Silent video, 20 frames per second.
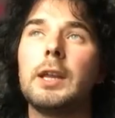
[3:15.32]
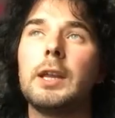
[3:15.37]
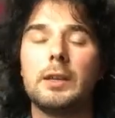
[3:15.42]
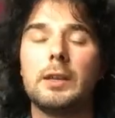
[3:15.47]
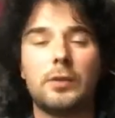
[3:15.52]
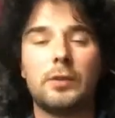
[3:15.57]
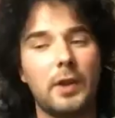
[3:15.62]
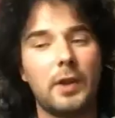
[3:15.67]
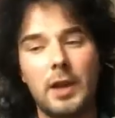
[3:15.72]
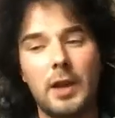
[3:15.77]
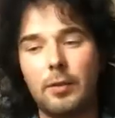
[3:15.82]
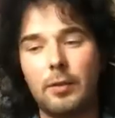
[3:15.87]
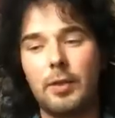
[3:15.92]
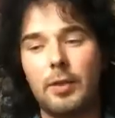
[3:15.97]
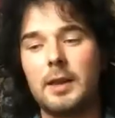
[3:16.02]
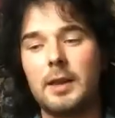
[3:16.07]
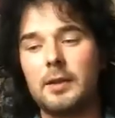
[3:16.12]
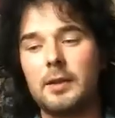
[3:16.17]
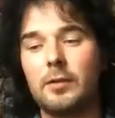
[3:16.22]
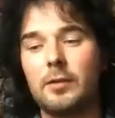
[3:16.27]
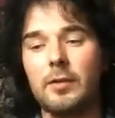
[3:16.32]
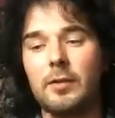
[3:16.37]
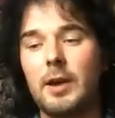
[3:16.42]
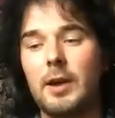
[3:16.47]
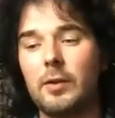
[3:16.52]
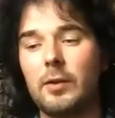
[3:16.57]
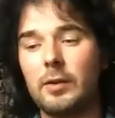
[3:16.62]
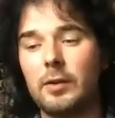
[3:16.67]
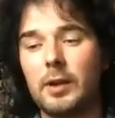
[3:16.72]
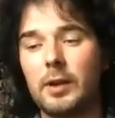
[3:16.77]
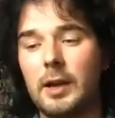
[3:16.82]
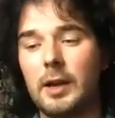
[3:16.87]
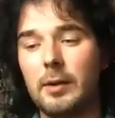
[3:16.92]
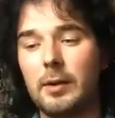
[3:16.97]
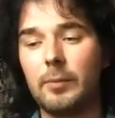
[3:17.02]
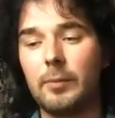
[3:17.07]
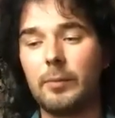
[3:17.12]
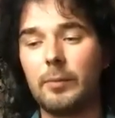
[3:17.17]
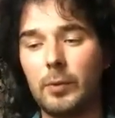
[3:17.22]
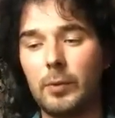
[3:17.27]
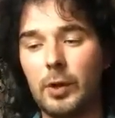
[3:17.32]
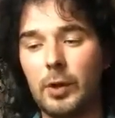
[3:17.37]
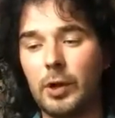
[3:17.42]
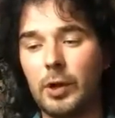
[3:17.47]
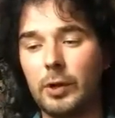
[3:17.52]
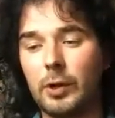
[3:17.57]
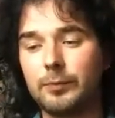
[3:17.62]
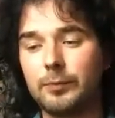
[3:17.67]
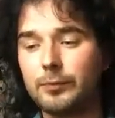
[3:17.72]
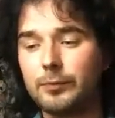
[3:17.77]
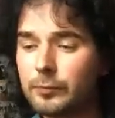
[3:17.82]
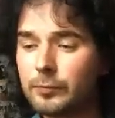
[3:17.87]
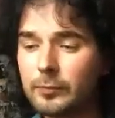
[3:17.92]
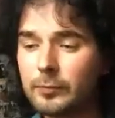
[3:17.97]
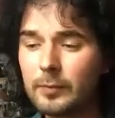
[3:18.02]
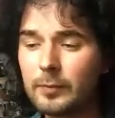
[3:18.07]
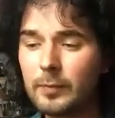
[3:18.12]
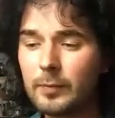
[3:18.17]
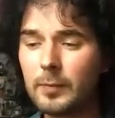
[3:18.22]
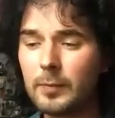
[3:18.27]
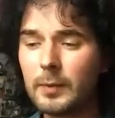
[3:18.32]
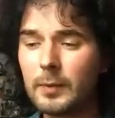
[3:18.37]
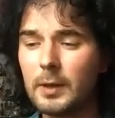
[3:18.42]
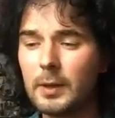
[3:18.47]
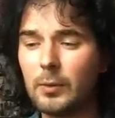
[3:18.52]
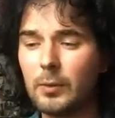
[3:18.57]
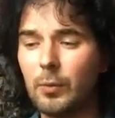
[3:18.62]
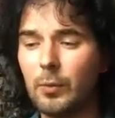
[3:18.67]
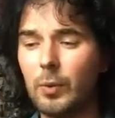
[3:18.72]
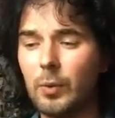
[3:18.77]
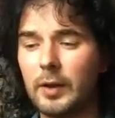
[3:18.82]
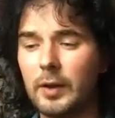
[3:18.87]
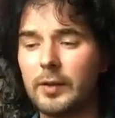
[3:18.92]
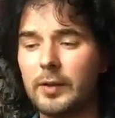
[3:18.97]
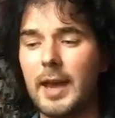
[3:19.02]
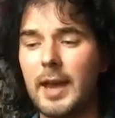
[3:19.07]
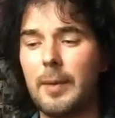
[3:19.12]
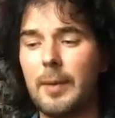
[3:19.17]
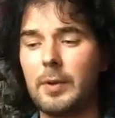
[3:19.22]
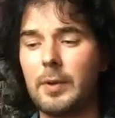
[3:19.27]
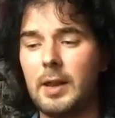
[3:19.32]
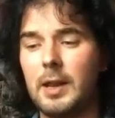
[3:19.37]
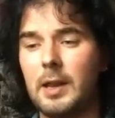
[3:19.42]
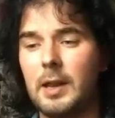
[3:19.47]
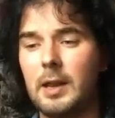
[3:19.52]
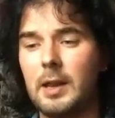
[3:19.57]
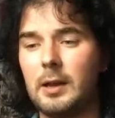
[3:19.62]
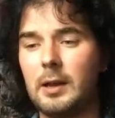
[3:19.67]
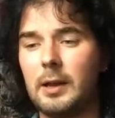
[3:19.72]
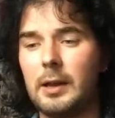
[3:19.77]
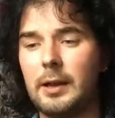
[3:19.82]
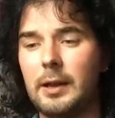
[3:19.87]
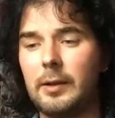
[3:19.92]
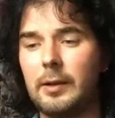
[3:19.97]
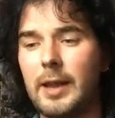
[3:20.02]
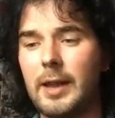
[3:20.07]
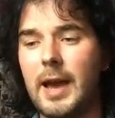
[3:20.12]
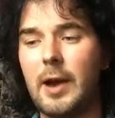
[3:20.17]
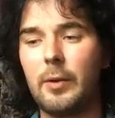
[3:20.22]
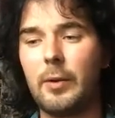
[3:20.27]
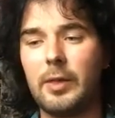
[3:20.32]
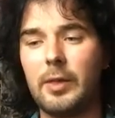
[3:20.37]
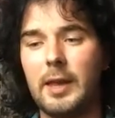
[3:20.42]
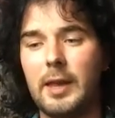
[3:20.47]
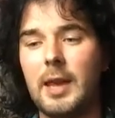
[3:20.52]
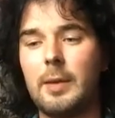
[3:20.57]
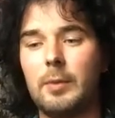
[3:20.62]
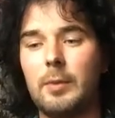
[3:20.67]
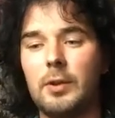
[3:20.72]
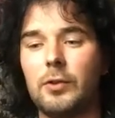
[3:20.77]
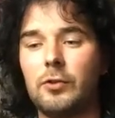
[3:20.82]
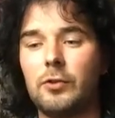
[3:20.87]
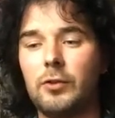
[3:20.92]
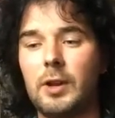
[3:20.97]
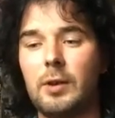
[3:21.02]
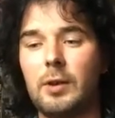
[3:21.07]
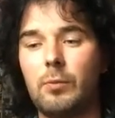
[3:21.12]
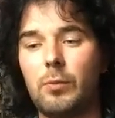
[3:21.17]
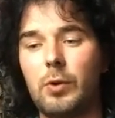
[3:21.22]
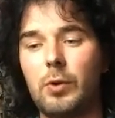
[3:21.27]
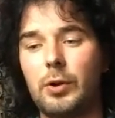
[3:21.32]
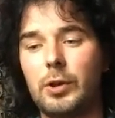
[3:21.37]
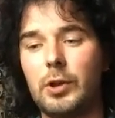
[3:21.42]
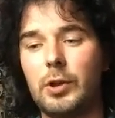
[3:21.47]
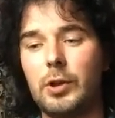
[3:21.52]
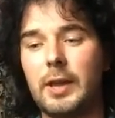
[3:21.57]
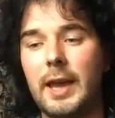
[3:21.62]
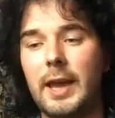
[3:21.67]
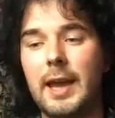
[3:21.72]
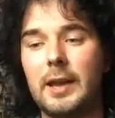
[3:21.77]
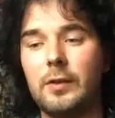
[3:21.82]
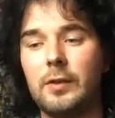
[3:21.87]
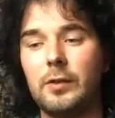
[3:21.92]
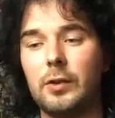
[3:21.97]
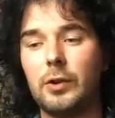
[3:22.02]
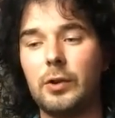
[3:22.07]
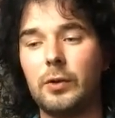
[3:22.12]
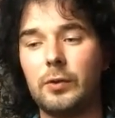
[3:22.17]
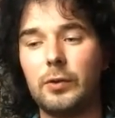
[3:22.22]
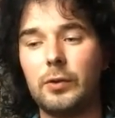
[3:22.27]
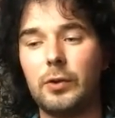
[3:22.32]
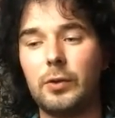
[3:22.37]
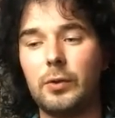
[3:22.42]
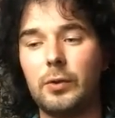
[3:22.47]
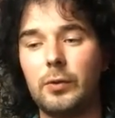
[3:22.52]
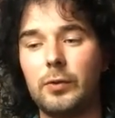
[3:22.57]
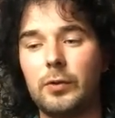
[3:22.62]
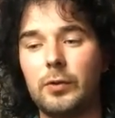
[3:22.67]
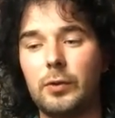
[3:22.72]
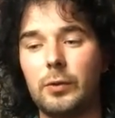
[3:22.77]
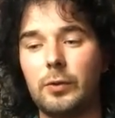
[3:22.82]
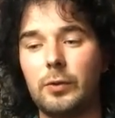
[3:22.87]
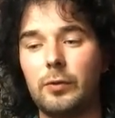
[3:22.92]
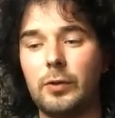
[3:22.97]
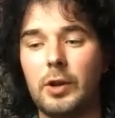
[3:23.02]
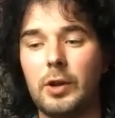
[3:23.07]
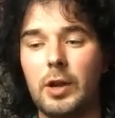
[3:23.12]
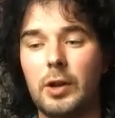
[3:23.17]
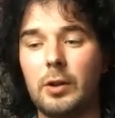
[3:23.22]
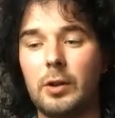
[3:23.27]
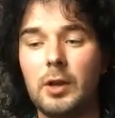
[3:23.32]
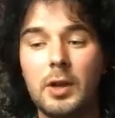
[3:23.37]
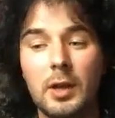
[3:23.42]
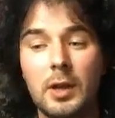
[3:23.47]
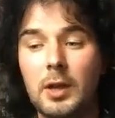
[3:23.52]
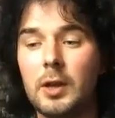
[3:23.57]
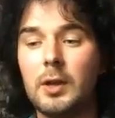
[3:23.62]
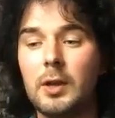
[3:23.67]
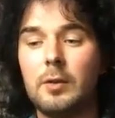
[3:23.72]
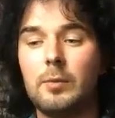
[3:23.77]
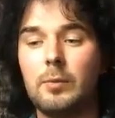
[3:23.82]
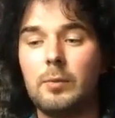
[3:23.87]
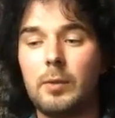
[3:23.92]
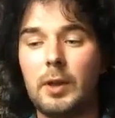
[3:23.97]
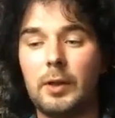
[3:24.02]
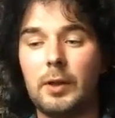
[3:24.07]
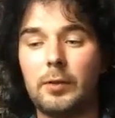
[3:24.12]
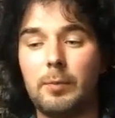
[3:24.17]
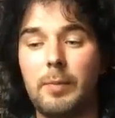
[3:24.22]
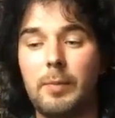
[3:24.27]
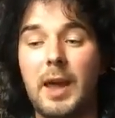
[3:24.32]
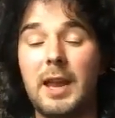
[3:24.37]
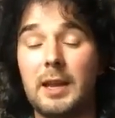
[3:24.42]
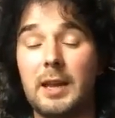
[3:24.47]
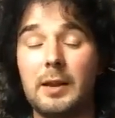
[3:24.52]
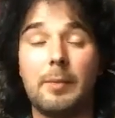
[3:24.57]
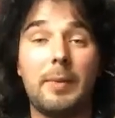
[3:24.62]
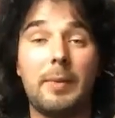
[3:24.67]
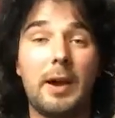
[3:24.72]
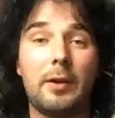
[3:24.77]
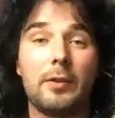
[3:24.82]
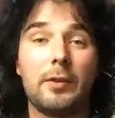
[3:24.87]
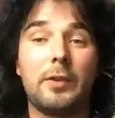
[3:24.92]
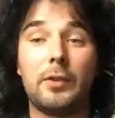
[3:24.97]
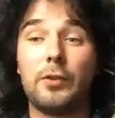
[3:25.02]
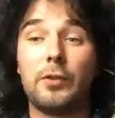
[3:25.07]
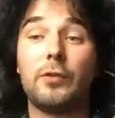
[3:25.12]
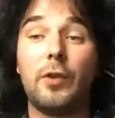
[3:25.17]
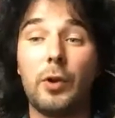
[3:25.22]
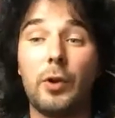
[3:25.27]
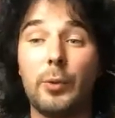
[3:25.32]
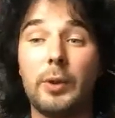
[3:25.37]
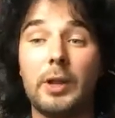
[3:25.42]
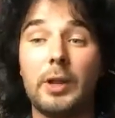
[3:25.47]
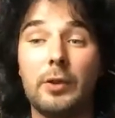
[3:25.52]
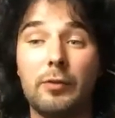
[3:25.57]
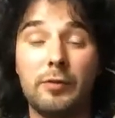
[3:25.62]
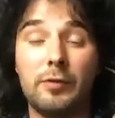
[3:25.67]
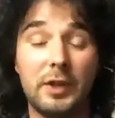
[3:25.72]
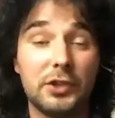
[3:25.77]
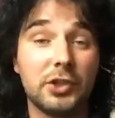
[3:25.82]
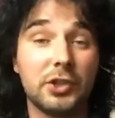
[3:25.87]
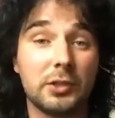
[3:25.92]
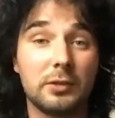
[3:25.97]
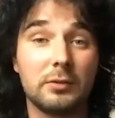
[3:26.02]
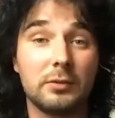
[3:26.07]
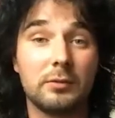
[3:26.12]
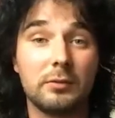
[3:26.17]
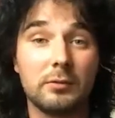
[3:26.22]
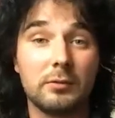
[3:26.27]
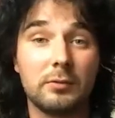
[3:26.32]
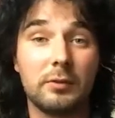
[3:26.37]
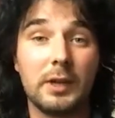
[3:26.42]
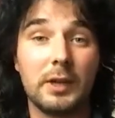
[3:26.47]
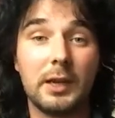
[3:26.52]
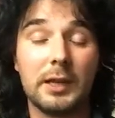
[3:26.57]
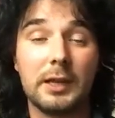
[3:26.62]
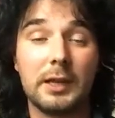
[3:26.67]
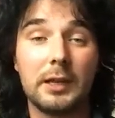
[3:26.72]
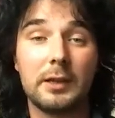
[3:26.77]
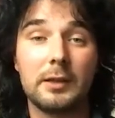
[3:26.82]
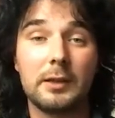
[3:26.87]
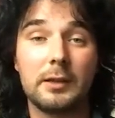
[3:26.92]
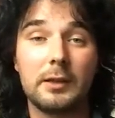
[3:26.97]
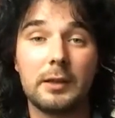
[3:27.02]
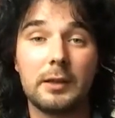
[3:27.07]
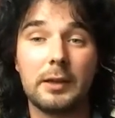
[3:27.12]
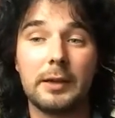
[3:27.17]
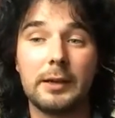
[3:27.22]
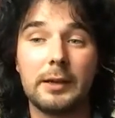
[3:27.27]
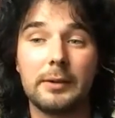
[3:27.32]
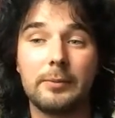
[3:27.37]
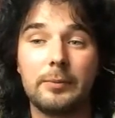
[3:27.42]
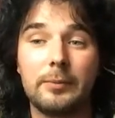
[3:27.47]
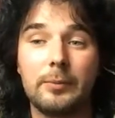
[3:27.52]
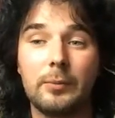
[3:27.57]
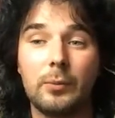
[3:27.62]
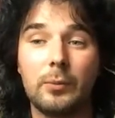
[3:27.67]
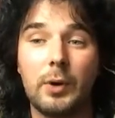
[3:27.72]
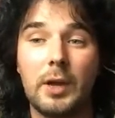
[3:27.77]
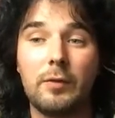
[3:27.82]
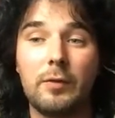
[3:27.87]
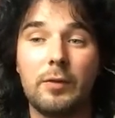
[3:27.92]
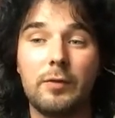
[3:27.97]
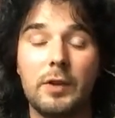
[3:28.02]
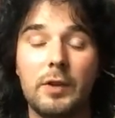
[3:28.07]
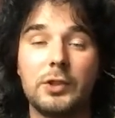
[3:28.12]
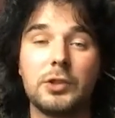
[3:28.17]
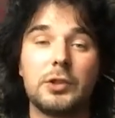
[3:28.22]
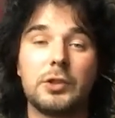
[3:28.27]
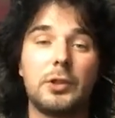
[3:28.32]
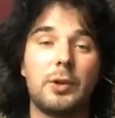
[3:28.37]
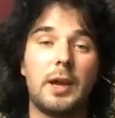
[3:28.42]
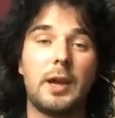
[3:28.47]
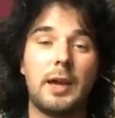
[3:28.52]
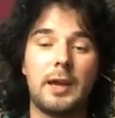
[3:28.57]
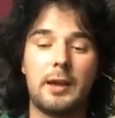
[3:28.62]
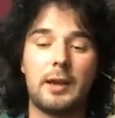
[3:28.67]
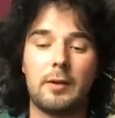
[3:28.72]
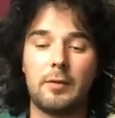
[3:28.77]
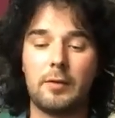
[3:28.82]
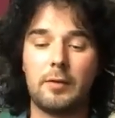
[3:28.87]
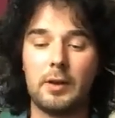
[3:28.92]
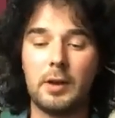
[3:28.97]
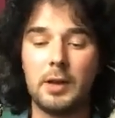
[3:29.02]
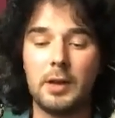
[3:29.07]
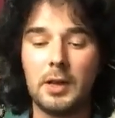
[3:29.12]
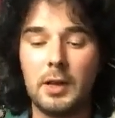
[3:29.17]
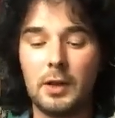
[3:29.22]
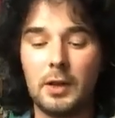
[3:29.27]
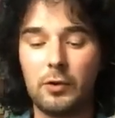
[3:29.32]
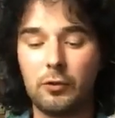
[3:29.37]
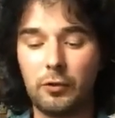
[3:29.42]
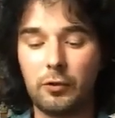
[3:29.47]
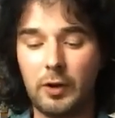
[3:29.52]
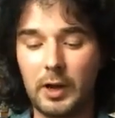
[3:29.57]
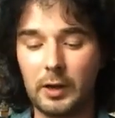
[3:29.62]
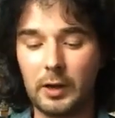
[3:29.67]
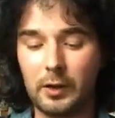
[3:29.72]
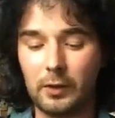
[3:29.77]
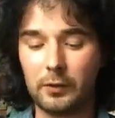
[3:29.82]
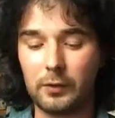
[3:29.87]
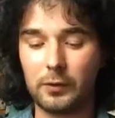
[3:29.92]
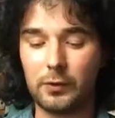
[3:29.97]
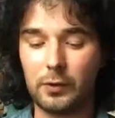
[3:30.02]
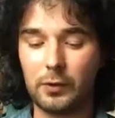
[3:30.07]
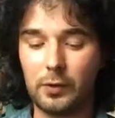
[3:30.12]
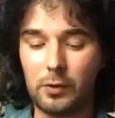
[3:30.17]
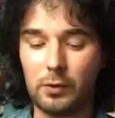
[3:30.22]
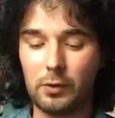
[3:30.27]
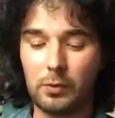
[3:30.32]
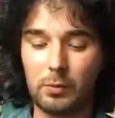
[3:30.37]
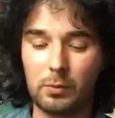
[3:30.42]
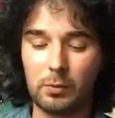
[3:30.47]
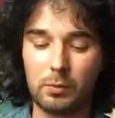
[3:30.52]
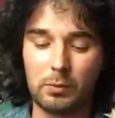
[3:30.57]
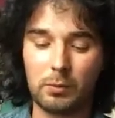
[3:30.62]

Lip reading: certain things around, you know, what's happening now in the game industry and what you can do to sort of, you know, it's mainly about just following your vision, really, whatever vision you have, and trying not to